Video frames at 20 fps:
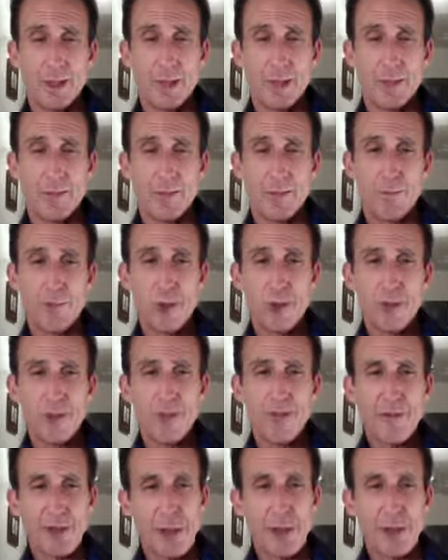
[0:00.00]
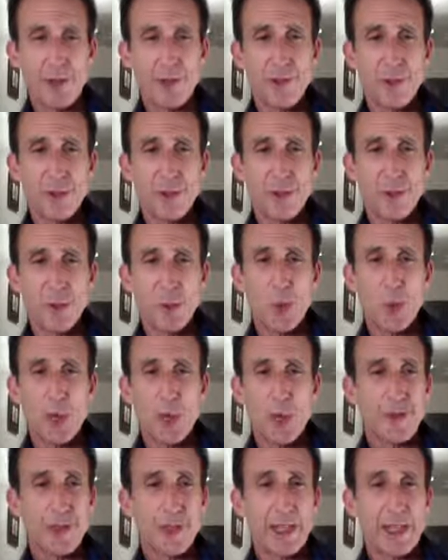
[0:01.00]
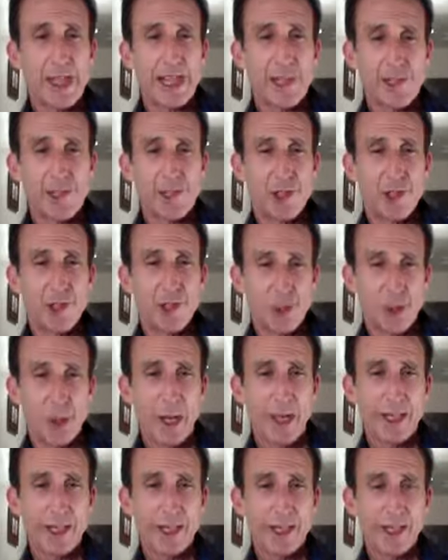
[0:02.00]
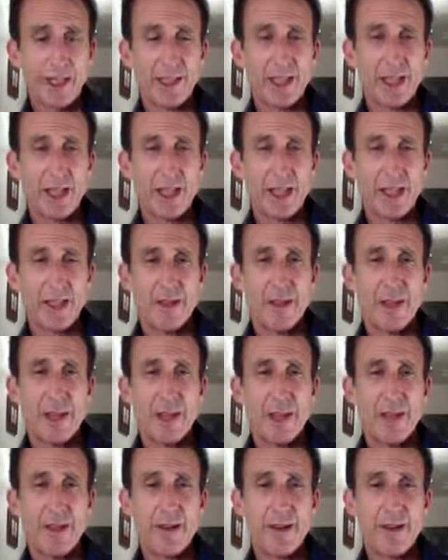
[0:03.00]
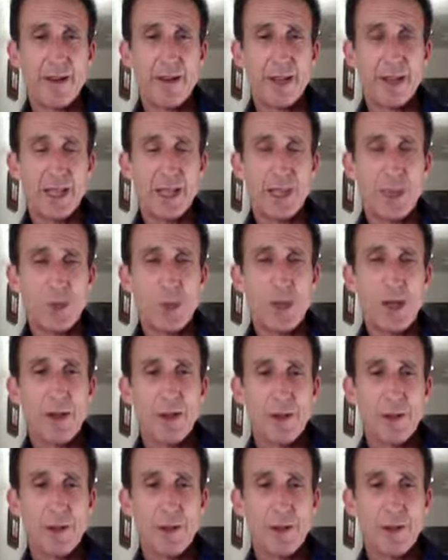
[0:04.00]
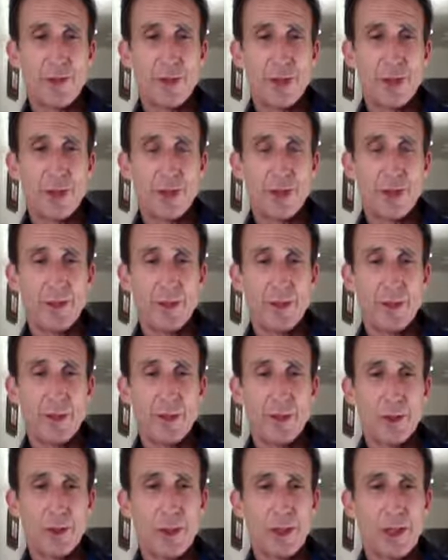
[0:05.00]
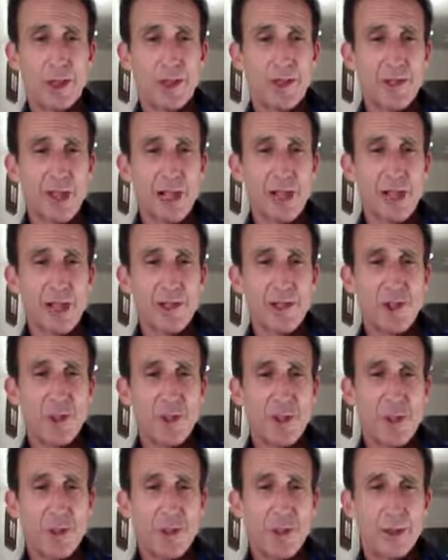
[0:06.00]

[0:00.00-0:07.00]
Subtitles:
perseverance through education and training, that as well as their organizational and other